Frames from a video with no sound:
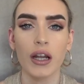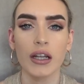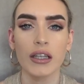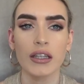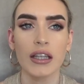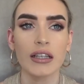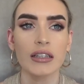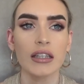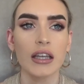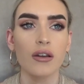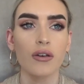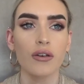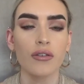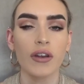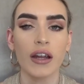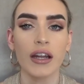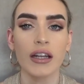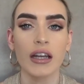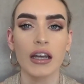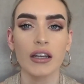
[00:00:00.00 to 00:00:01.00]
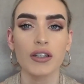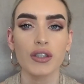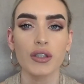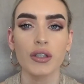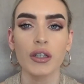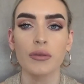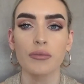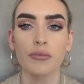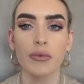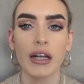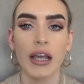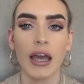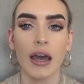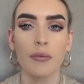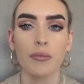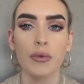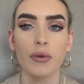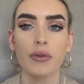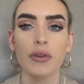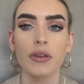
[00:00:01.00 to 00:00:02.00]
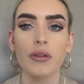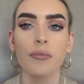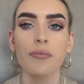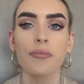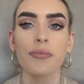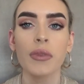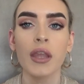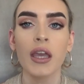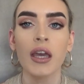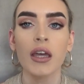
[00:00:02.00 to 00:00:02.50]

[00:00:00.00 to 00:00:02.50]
and I think they look very natural. I'm really happy with them.